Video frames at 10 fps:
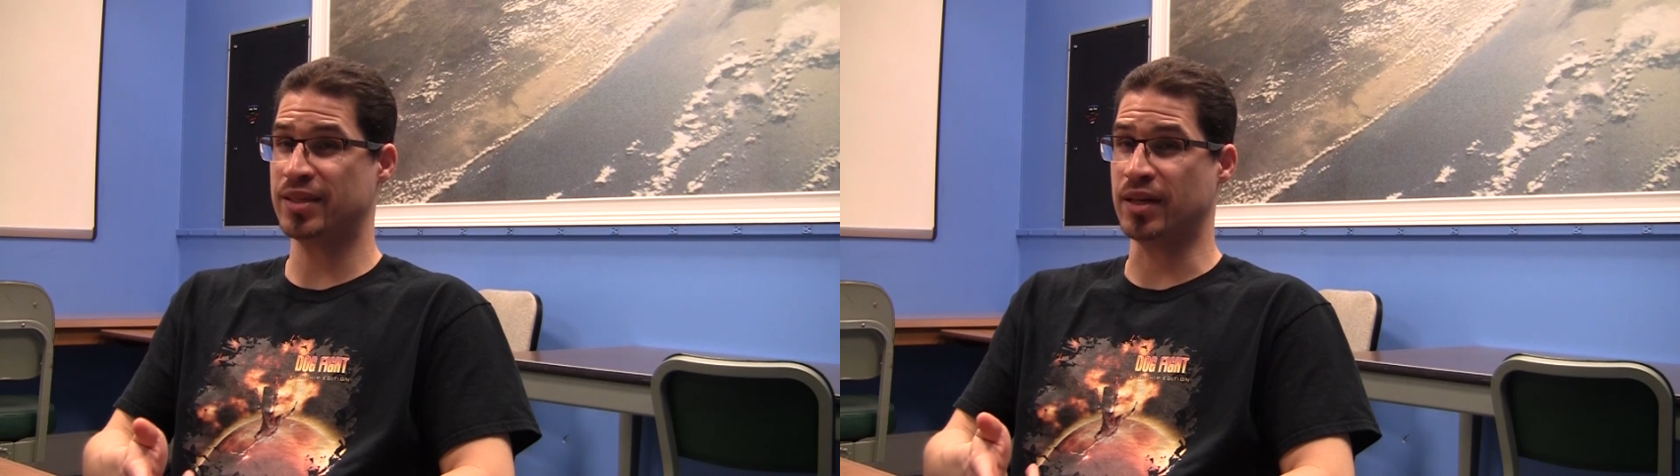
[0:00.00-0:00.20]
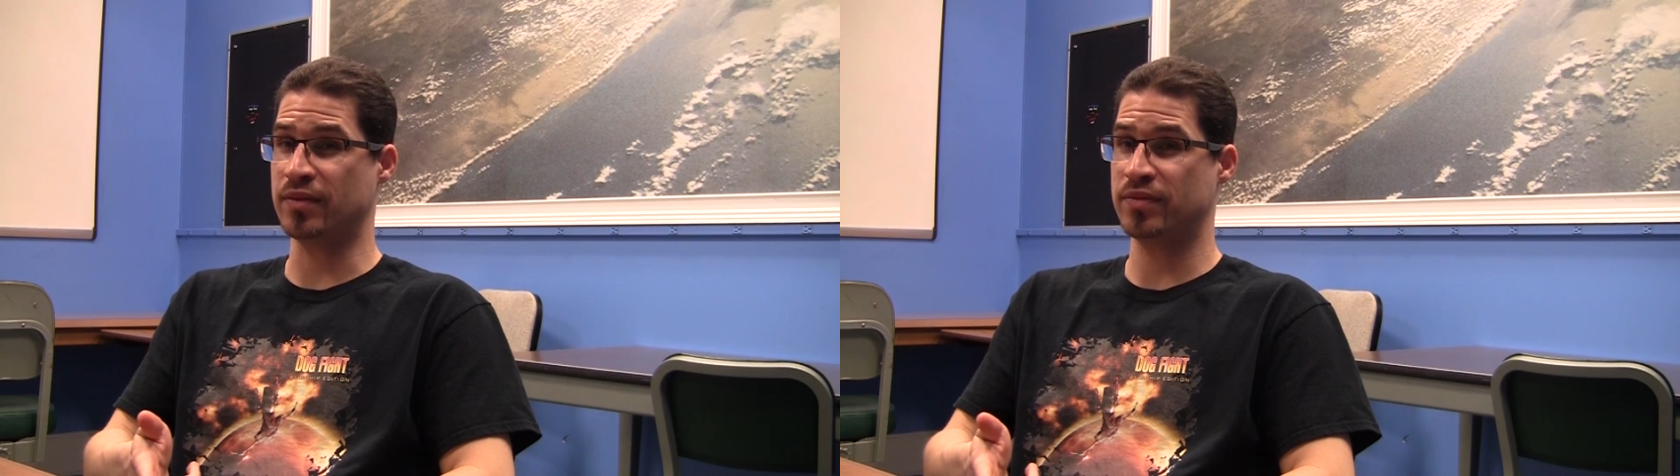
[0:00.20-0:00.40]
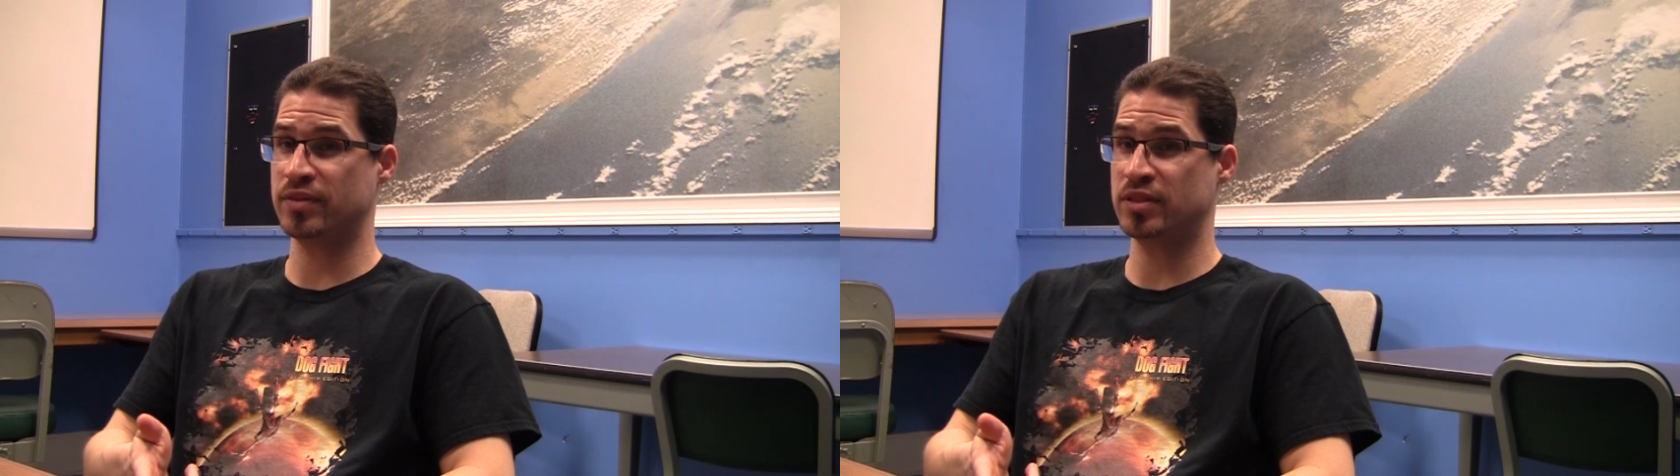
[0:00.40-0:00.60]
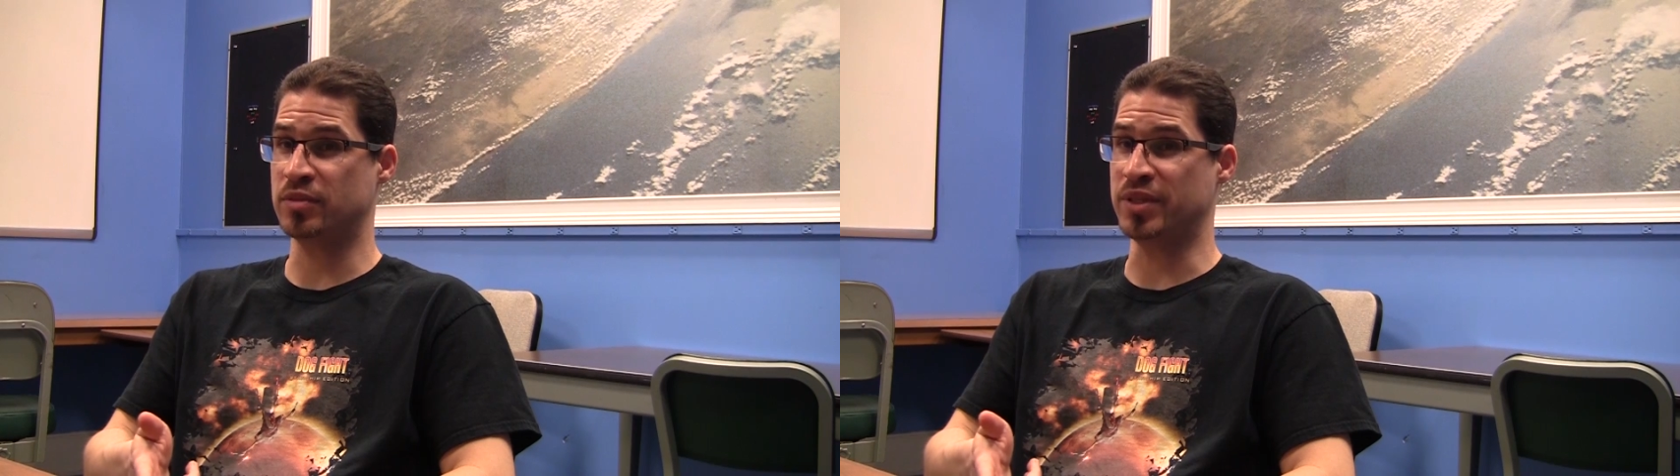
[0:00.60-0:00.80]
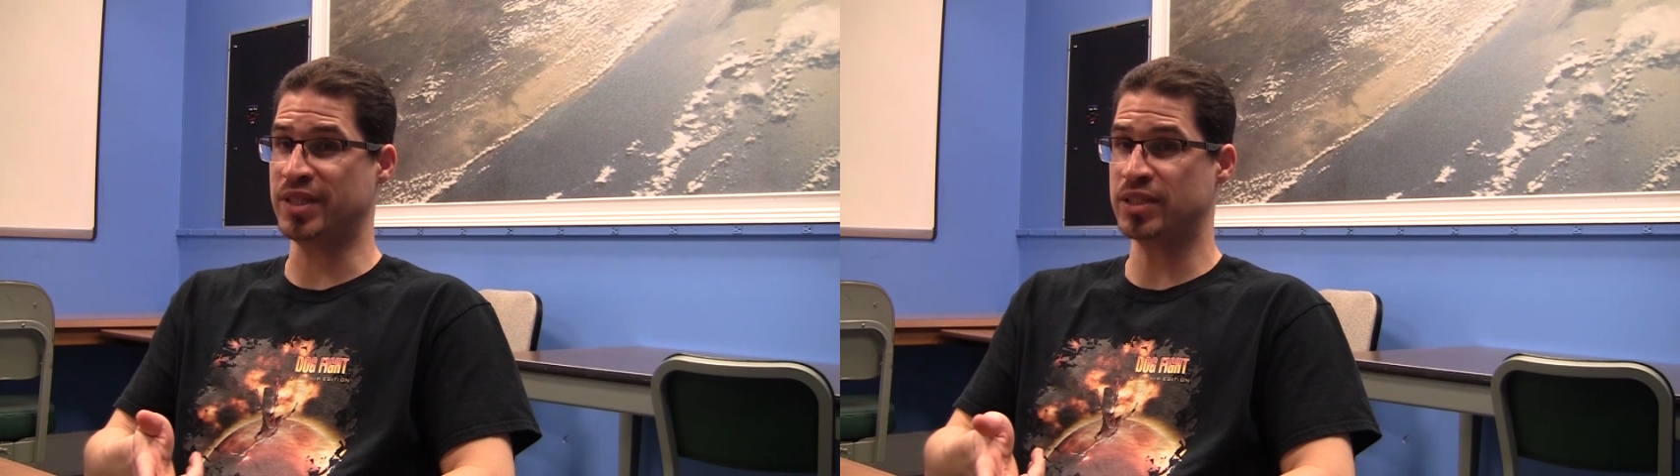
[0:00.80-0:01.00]
enough to
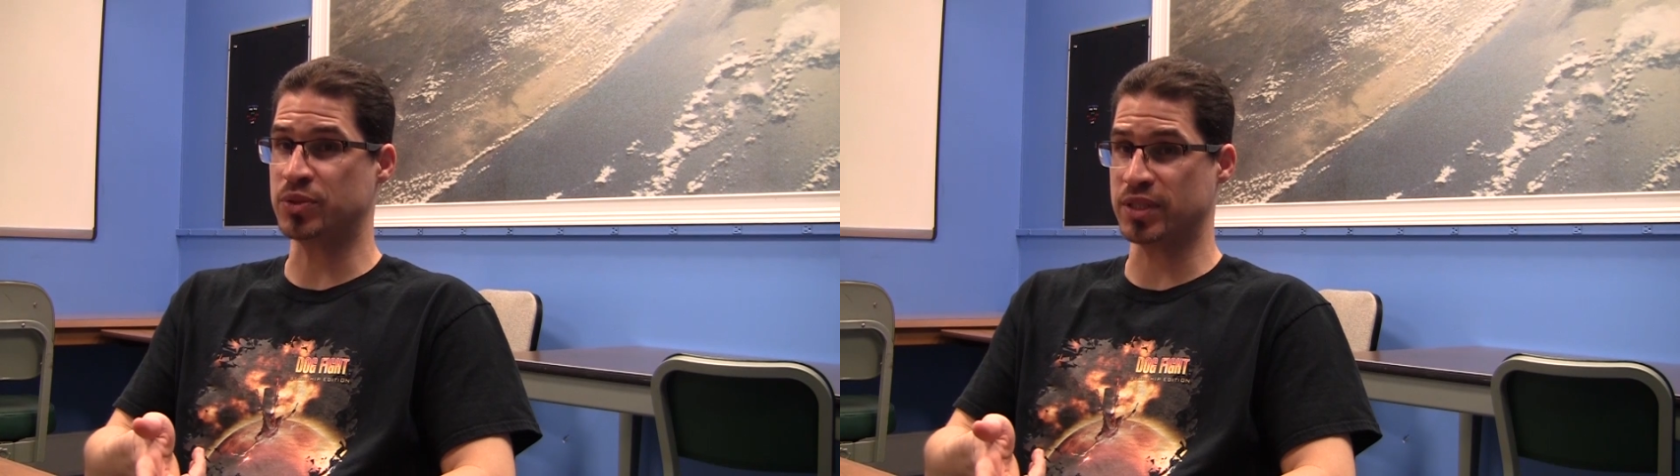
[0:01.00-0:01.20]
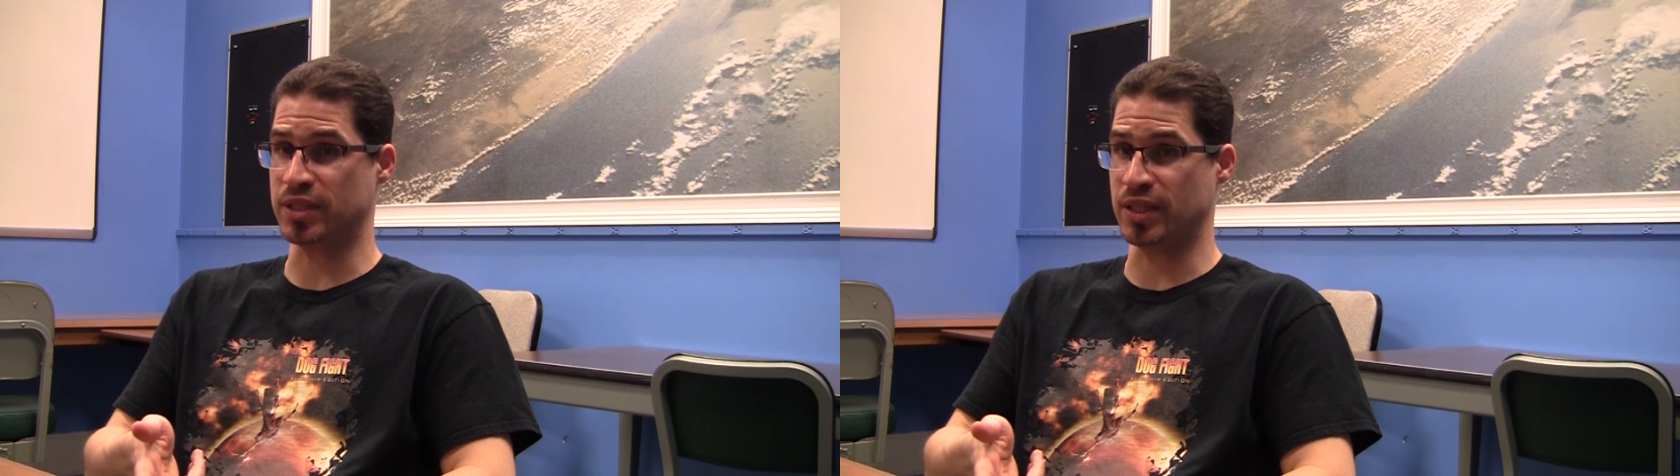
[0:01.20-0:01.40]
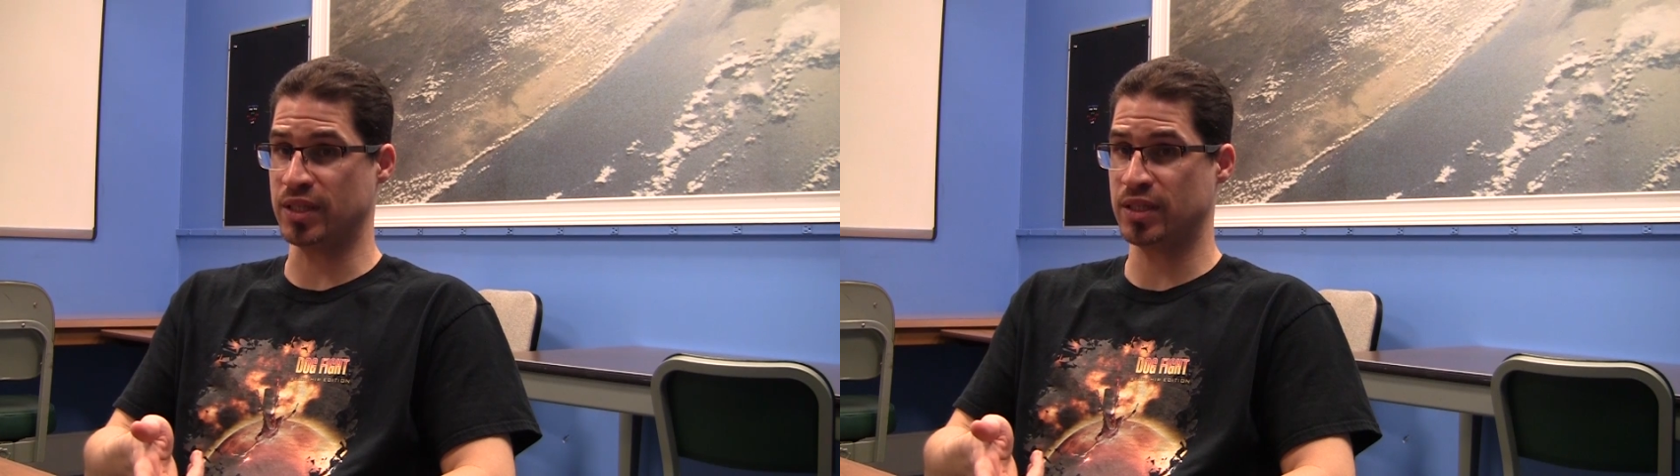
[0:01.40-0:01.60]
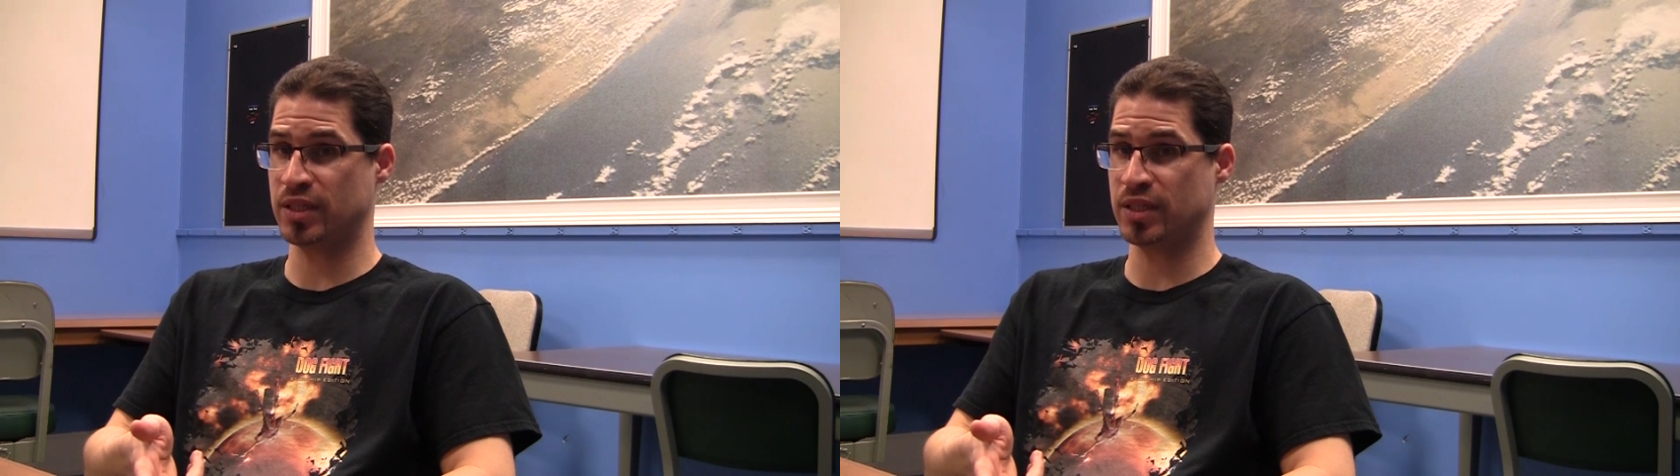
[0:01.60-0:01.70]
be interesting,